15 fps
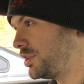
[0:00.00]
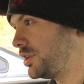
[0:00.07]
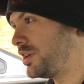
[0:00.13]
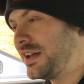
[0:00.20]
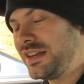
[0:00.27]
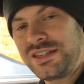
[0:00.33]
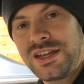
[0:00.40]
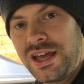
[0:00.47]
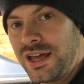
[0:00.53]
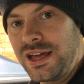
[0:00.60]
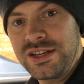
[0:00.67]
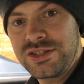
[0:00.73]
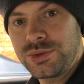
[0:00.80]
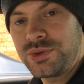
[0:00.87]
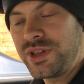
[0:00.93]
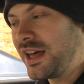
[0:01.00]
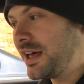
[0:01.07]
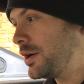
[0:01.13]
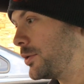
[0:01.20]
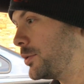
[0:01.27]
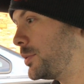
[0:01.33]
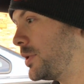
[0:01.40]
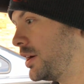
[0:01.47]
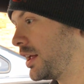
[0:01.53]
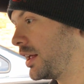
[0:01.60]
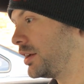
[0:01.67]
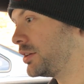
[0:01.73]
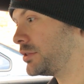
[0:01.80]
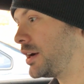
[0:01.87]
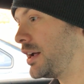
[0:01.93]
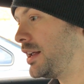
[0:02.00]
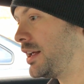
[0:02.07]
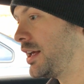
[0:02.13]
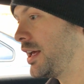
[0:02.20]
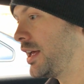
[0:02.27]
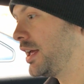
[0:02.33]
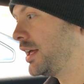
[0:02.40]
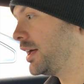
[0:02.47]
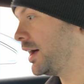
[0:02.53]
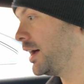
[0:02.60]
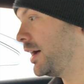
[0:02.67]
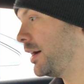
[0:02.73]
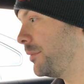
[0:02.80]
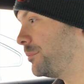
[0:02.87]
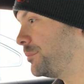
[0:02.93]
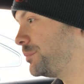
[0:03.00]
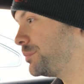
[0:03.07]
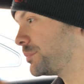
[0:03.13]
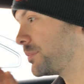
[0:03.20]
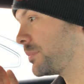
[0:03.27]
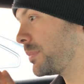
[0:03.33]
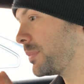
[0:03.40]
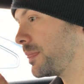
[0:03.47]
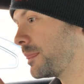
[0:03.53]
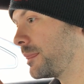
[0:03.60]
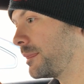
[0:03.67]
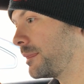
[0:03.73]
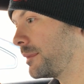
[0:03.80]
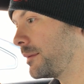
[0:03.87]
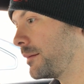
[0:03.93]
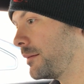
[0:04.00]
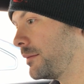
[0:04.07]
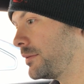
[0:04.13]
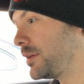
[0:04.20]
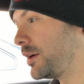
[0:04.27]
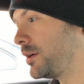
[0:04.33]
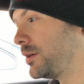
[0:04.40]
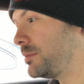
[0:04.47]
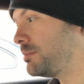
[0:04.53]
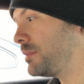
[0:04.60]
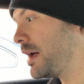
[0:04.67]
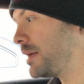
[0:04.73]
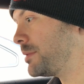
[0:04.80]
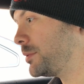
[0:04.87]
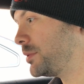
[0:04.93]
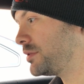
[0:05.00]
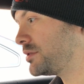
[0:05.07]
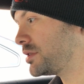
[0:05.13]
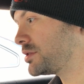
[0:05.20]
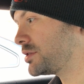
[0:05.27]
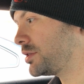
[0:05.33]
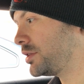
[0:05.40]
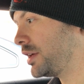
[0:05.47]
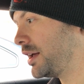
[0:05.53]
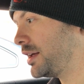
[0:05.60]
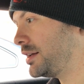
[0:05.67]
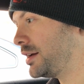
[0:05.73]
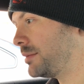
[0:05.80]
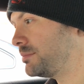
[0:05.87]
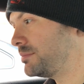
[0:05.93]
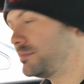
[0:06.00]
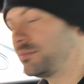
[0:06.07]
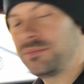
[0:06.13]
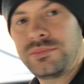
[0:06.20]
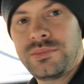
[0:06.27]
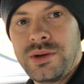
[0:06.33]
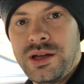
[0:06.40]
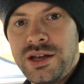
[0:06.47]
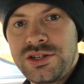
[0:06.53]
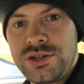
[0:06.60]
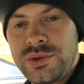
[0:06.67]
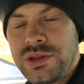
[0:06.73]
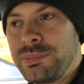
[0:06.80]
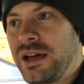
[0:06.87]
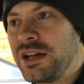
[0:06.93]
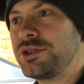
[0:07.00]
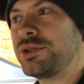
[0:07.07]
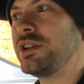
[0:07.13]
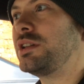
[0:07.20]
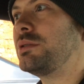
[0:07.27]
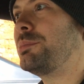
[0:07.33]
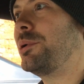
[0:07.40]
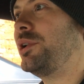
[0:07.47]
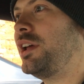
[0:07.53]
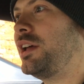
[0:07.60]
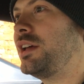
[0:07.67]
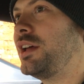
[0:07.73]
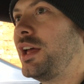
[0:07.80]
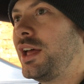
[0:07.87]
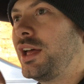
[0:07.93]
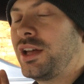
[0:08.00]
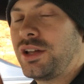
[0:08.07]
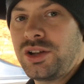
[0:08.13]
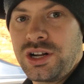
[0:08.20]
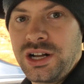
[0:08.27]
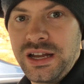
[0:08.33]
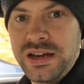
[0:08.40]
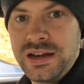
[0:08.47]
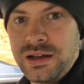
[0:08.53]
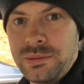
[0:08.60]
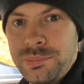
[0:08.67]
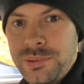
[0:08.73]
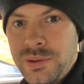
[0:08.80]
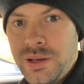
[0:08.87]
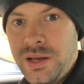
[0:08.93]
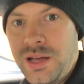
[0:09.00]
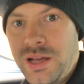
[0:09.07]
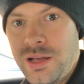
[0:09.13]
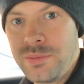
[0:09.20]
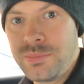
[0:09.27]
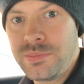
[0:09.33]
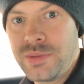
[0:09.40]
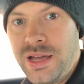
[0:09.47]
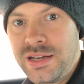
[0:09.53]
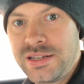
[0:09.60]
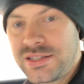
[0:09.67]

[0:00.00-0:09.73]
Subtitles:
lights, it's all there, all working great. So maybe we've just got a issue with the battery and the bonnet. Good clean up and